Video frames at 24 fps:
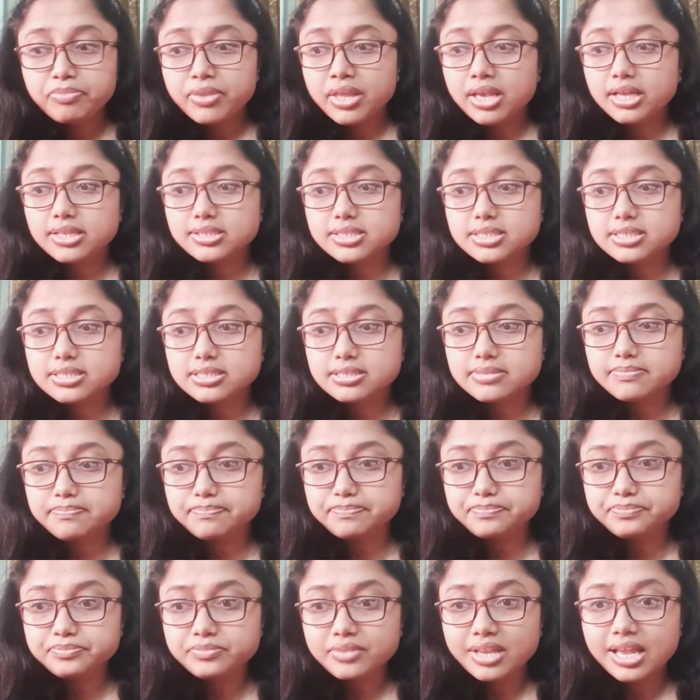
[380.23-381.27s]
It's
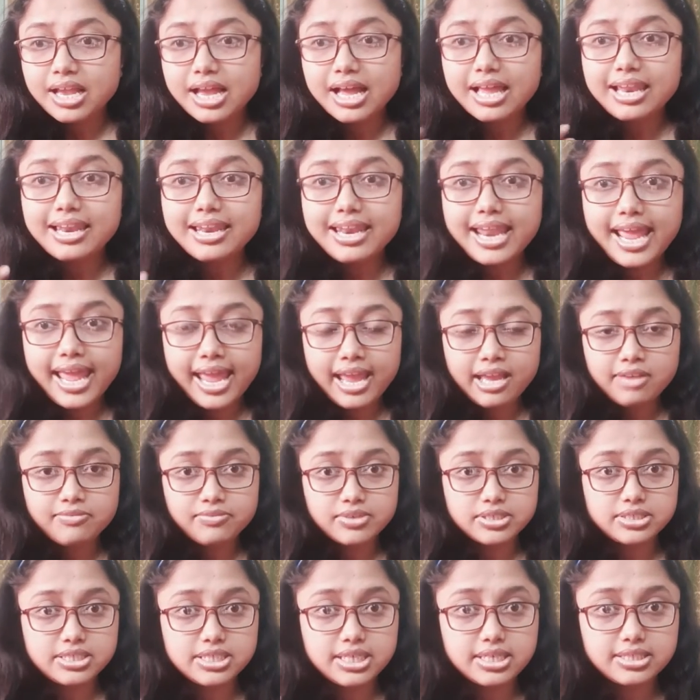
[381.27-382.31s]
a
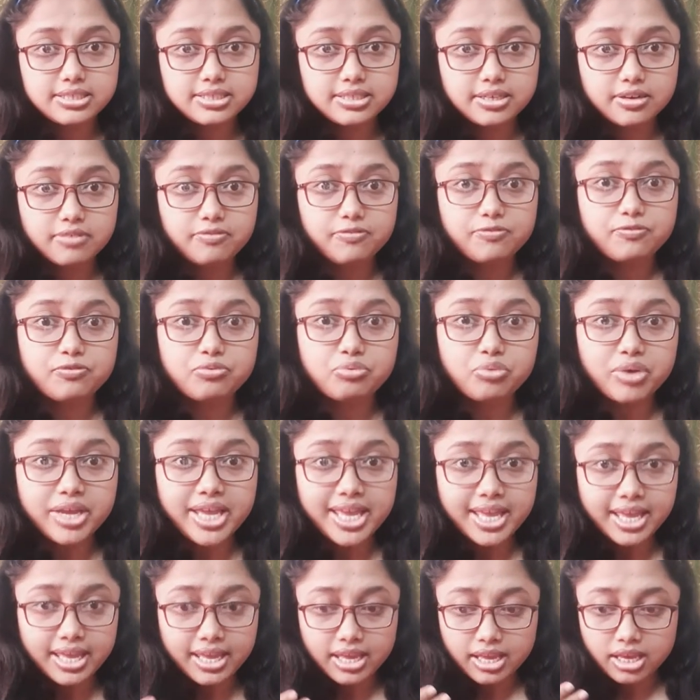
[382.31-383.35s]
language is a
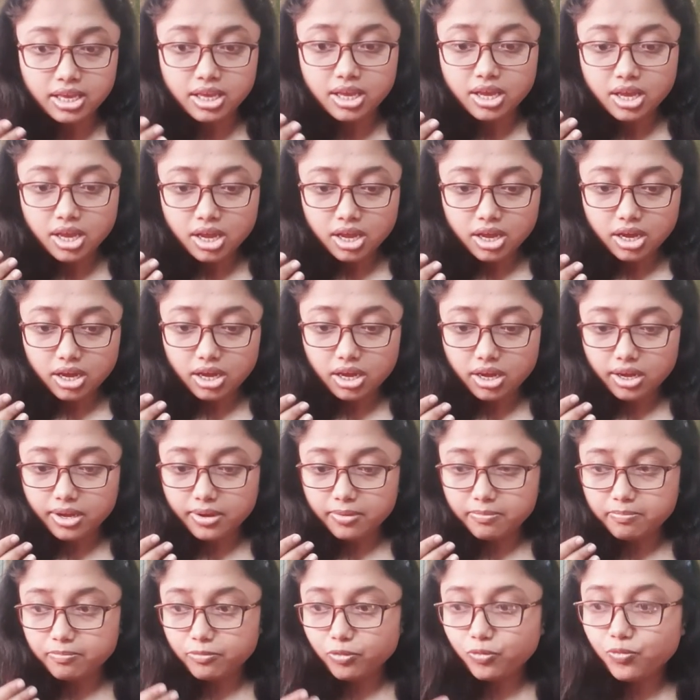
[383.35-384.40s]
free
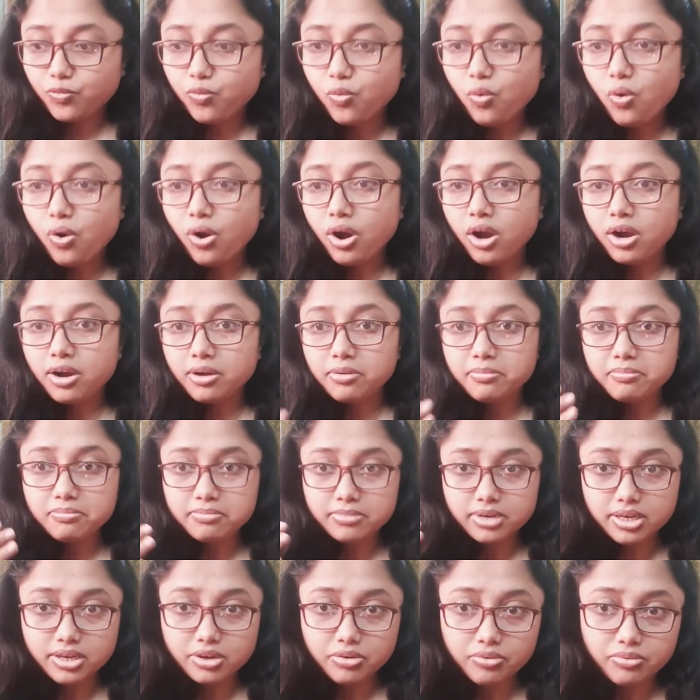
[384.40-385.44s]
form,
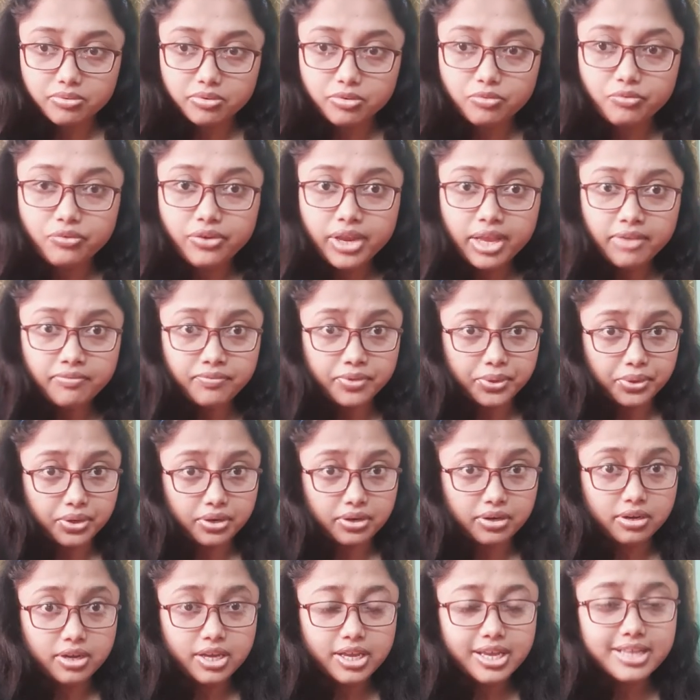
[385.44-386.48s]

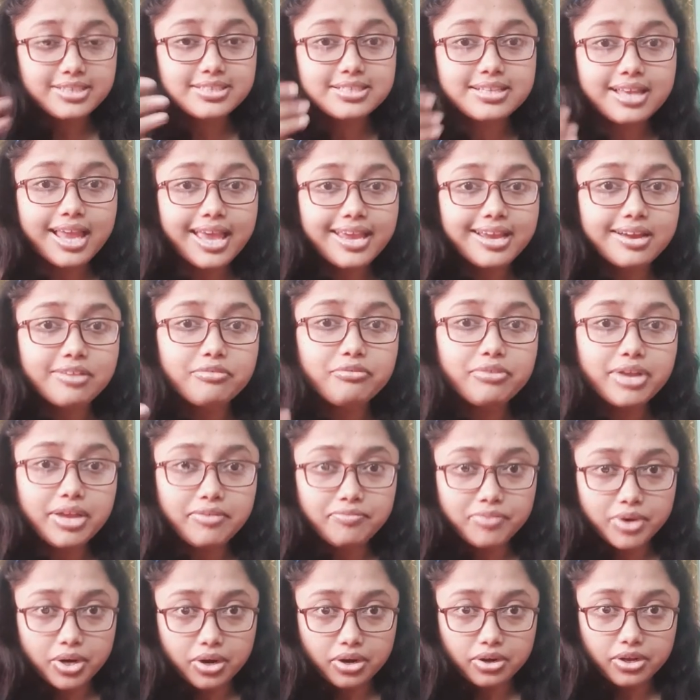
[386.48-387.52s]
river. It's like a
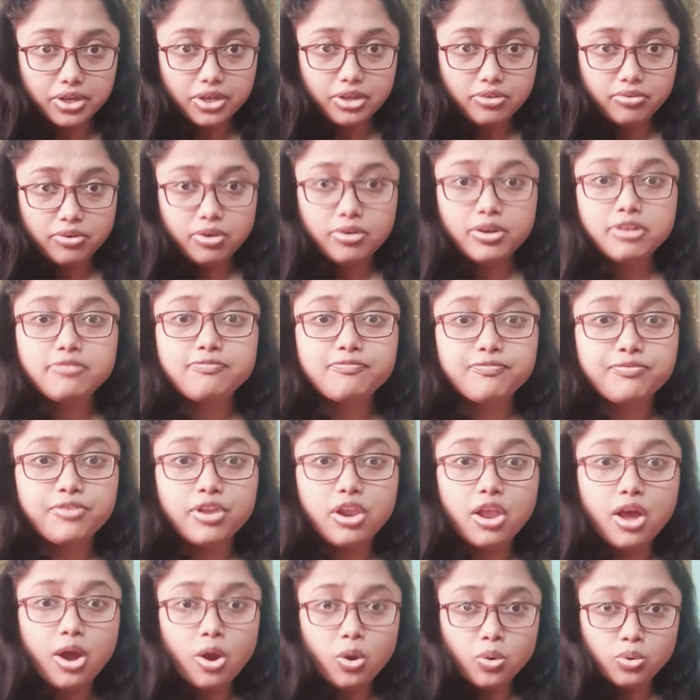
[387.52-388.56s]
river. It
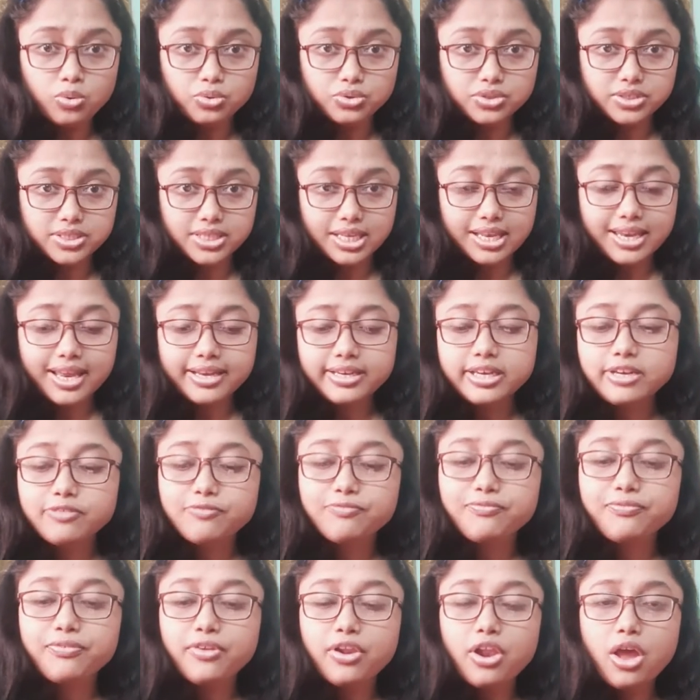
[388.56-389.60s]
flows. Let it
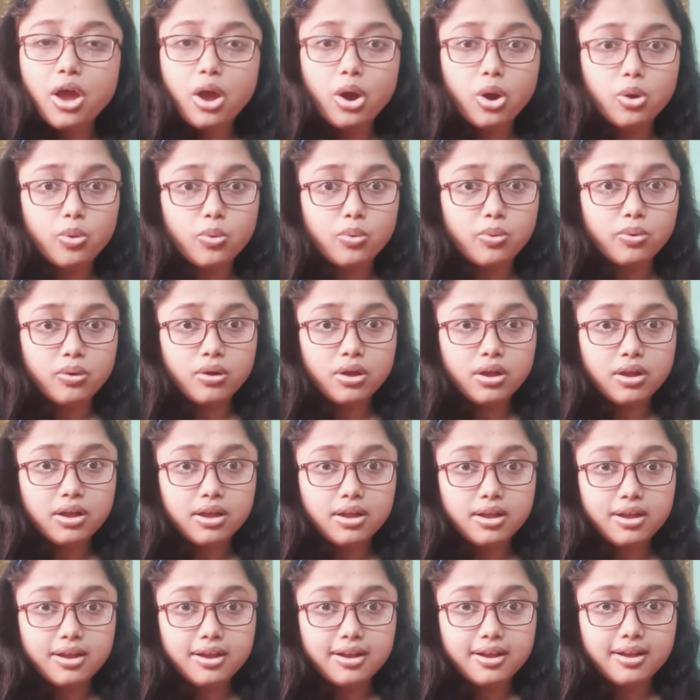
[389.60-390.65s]
flow,
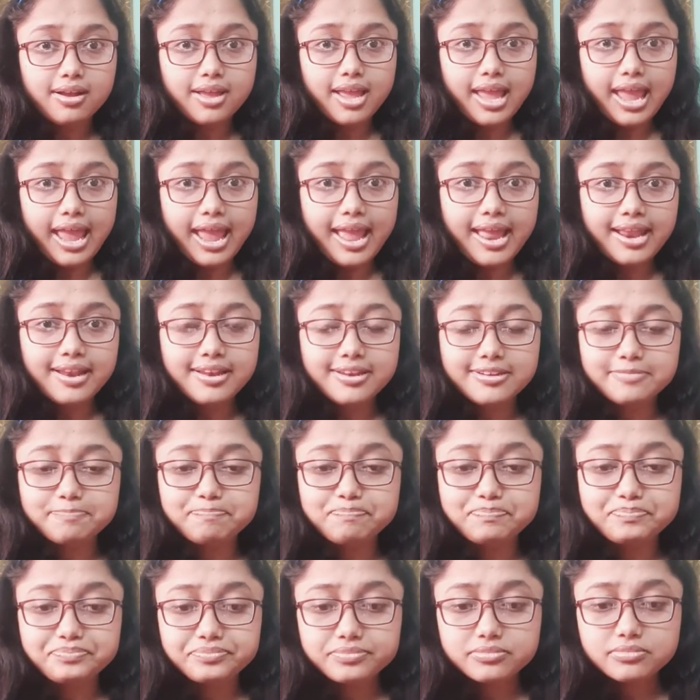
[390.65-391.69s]
and
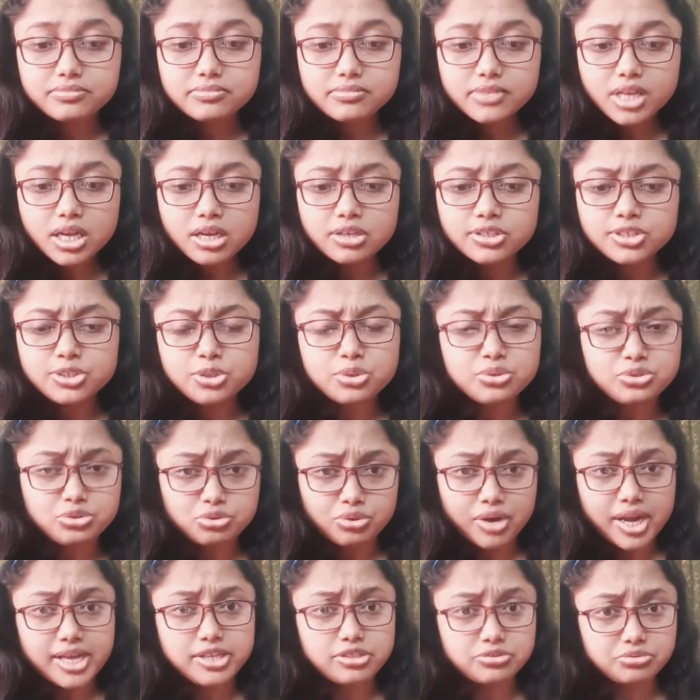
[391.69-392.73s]
don't
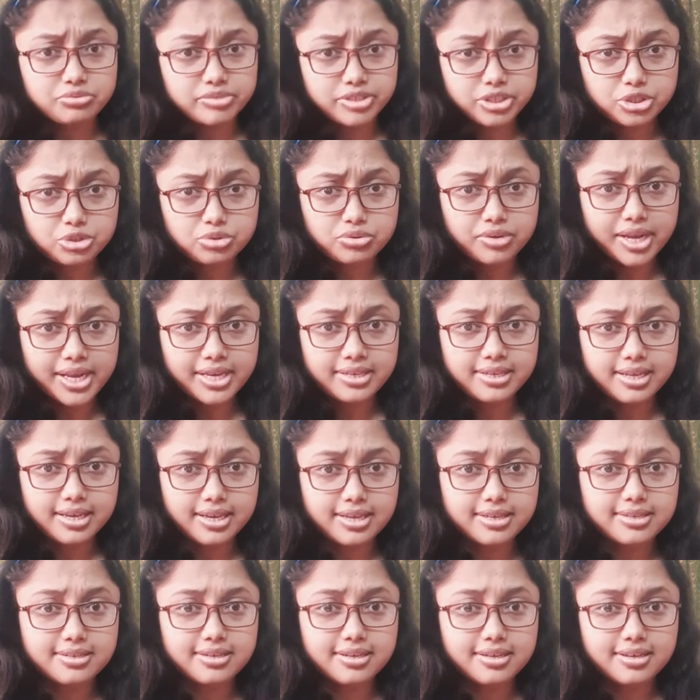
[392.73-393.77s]
try to restrict
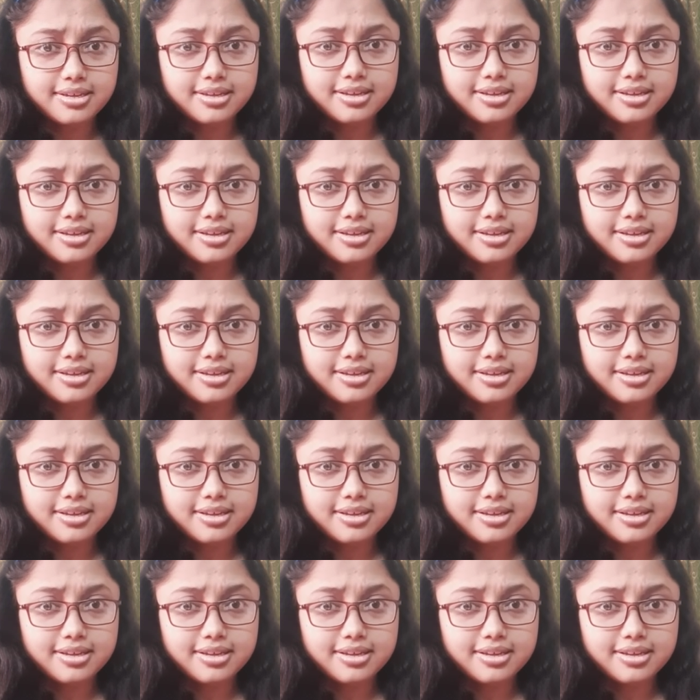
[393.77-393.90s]
it.